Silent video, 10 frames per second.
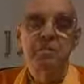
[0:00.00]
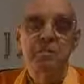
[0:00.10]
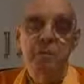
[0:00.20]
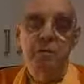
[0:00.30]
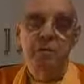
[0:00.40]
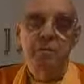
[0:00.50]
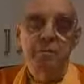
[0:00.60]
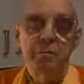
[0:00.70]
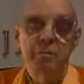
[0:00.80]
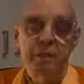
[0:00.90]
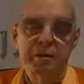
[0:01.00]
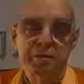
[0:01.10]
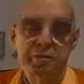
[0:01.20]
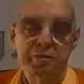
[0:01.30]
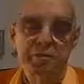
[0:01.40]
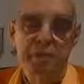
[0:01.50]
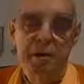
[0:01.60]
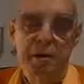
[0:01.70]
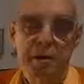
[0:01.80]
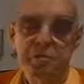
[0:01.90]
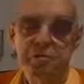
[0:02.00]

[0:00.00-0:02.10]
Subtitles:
for Bhakti Chiru Maharaj.